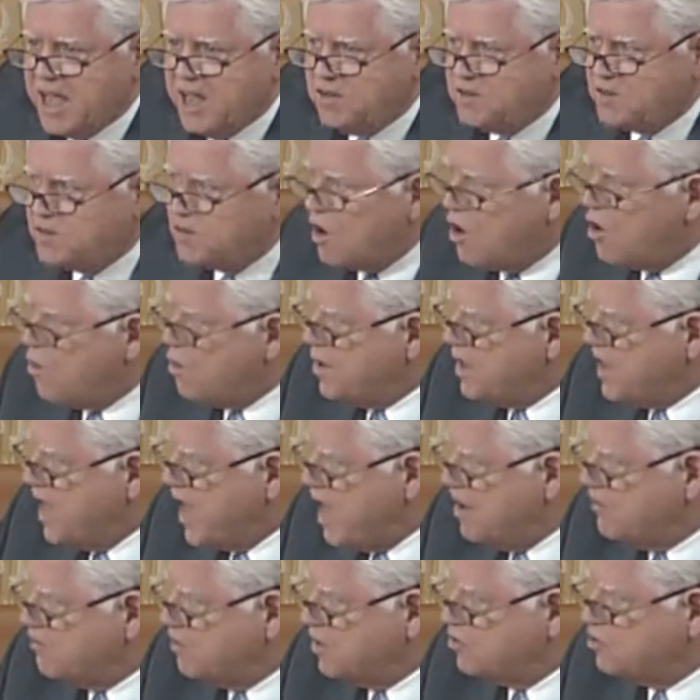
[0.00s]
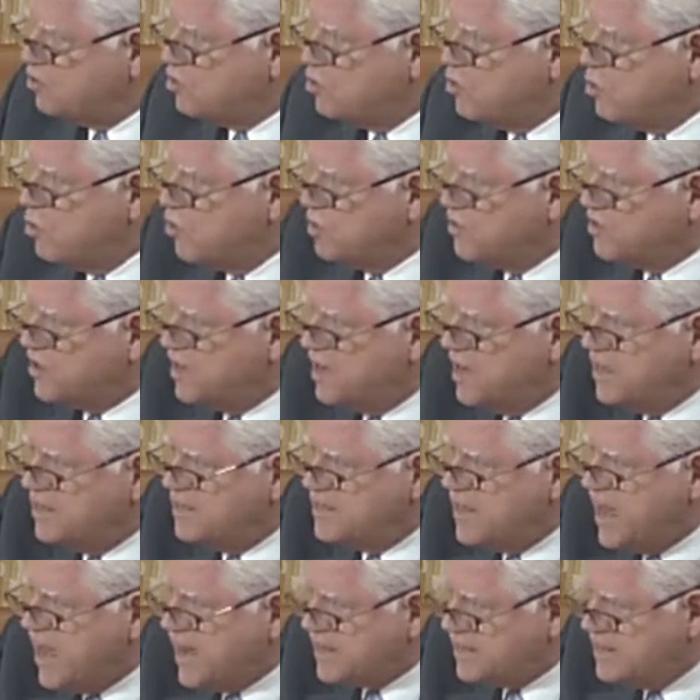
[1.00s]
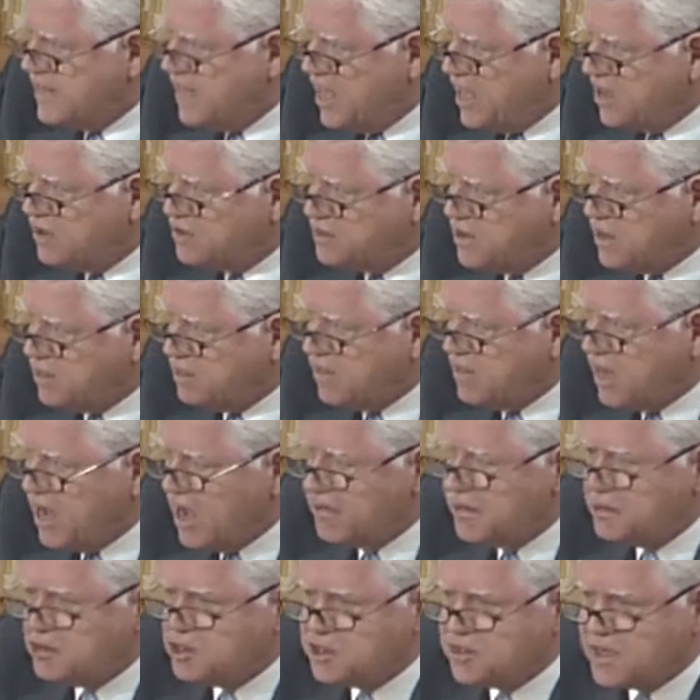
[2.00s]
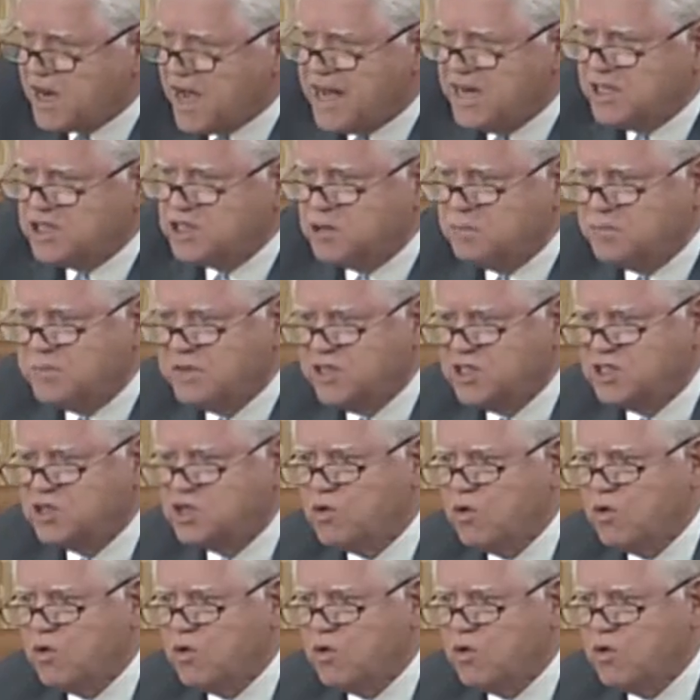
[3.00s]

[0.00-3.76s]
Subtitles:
And so we have the tools and the techniques that the other side should be